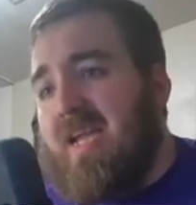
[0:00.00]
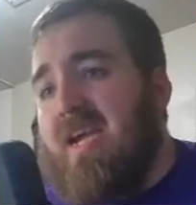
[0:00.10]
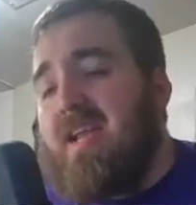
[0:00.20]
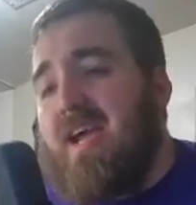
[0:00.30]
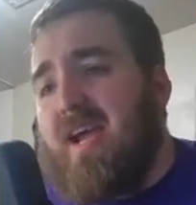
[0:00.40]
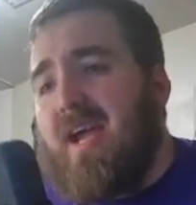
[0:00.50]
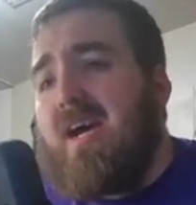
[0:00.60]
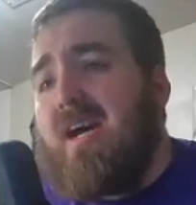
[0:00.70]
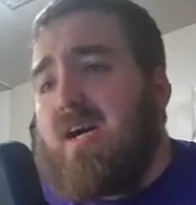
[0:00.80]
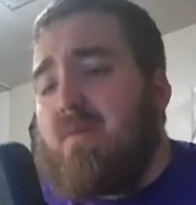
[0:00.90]
And heck,
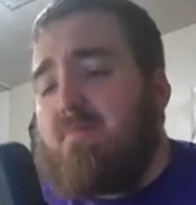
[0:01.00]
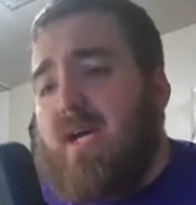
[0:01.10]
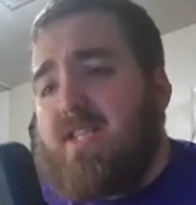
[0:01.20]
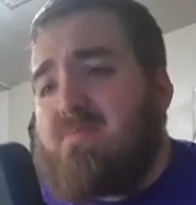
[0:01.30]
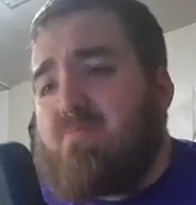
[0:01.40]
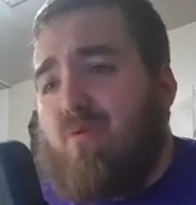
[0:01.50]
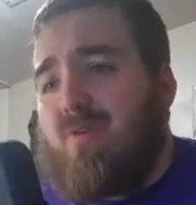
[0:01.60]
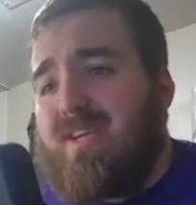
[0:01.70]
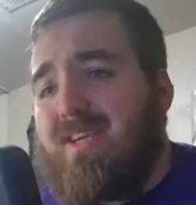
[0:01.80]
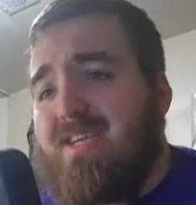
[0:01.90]
by this
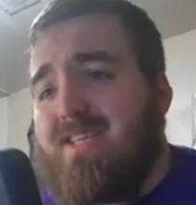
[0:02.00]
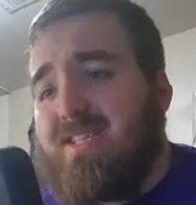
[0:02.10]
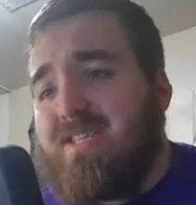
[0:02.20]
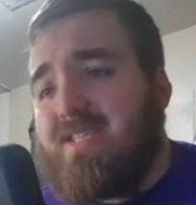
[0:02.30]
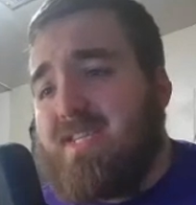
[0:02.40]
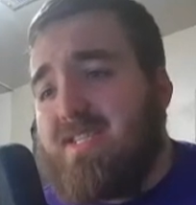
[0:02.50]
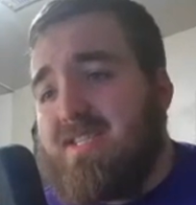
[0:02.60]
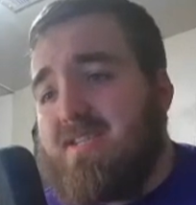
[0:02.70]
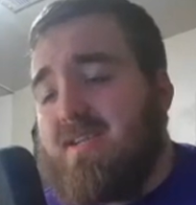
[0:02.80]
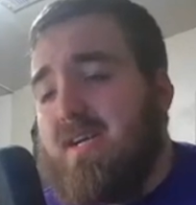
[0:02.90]
point in the
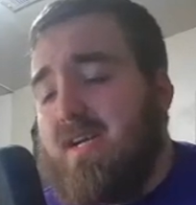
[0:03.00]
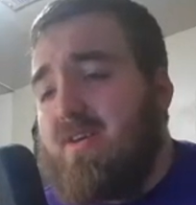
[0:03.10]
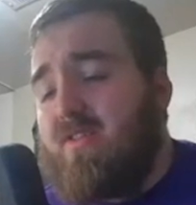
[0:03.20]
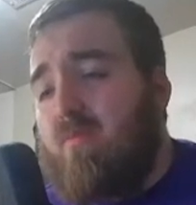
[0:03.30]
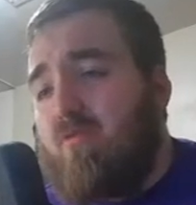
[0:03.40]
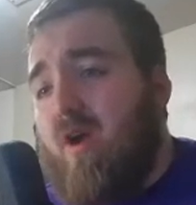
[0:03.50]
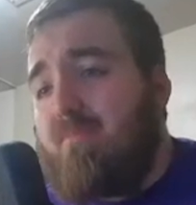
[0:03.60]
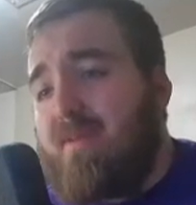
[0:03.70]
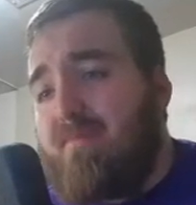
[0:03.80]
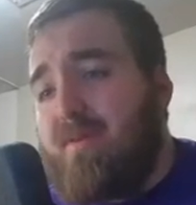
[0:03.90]
season, they'll
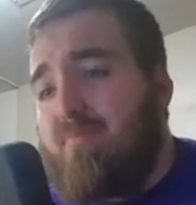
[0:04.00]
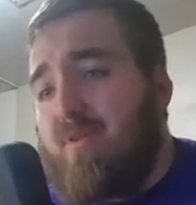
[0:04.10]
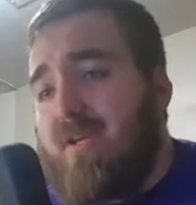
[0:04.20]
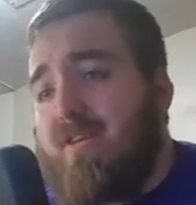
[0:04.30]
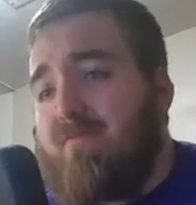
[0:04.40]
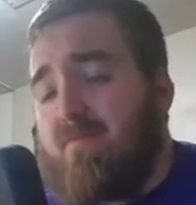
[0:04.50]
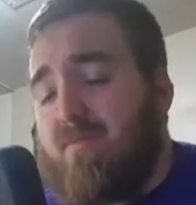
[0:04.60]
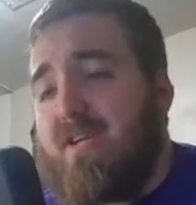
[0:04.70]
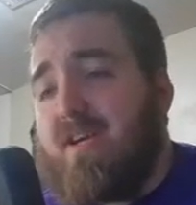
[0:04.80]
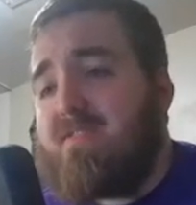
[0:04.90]
probably be playing for
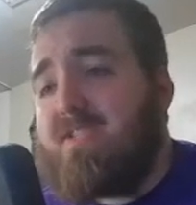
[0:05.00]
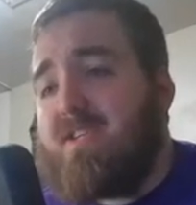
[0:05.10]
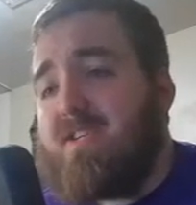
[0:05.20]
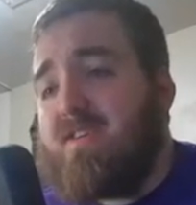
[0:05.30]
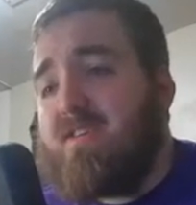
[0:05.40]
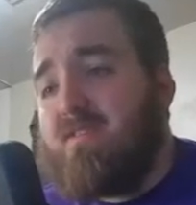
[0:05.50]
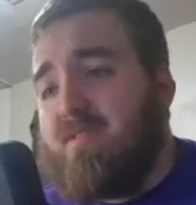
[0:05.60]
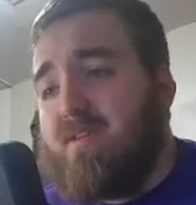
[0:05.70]
playoff seeding.